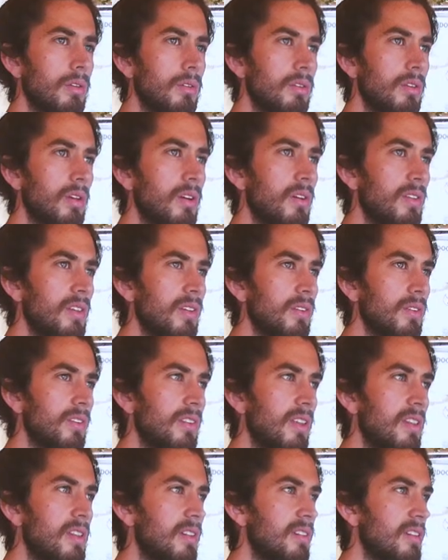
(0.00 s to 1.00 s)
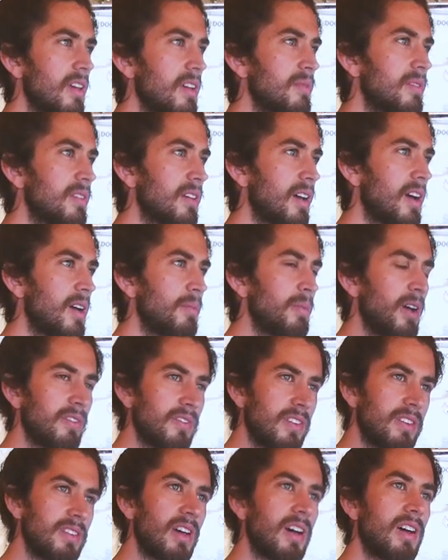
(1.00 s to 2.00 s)
So this is in the same time,
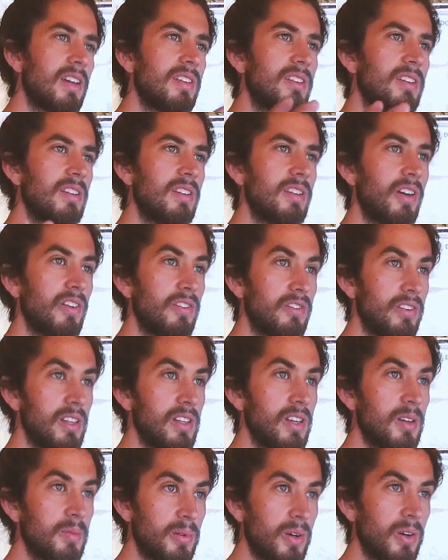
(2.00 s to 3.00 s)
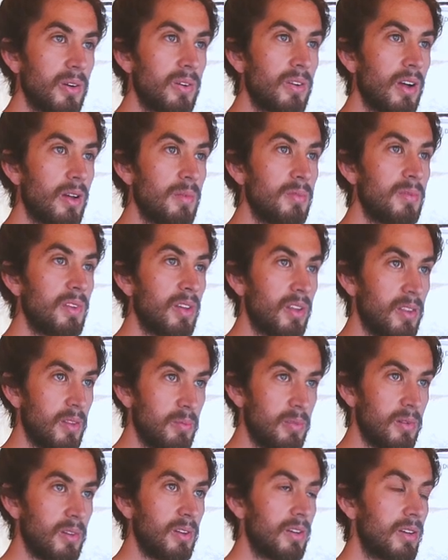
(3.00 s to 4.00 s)
advertising, affiliate programs on
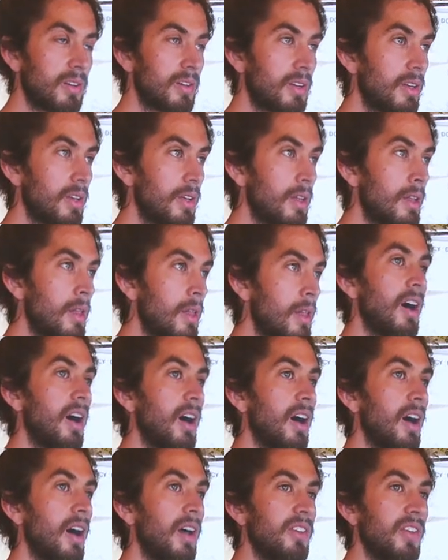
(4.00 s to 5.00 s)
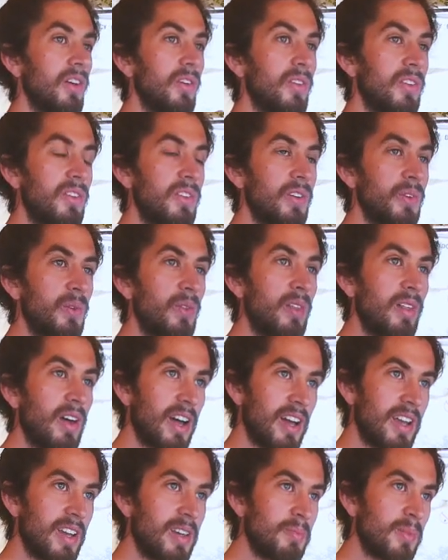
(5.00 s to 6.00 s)
the blog. I don't do
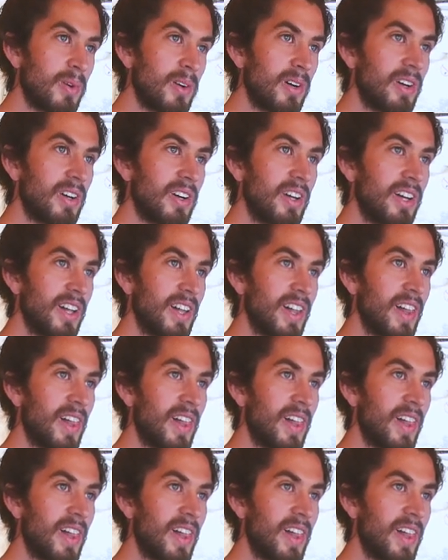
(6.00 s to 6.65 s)
that anymore.